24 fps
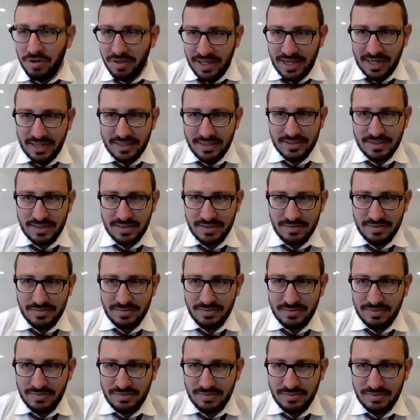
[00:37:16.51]
that.
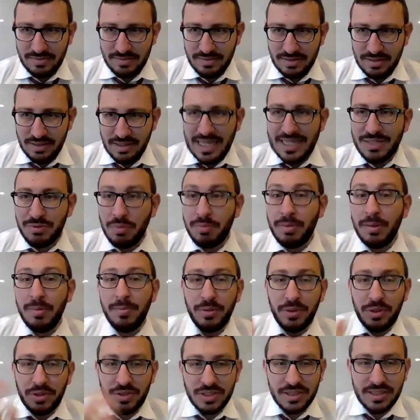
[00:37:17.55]
That's what people
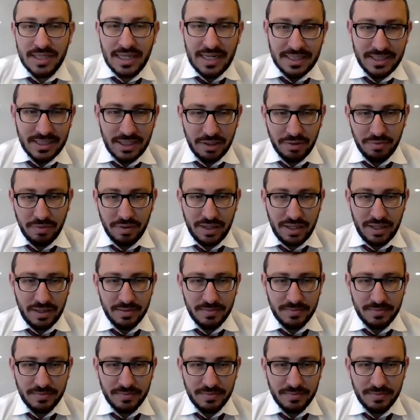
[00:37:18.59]
used to say in antiquity.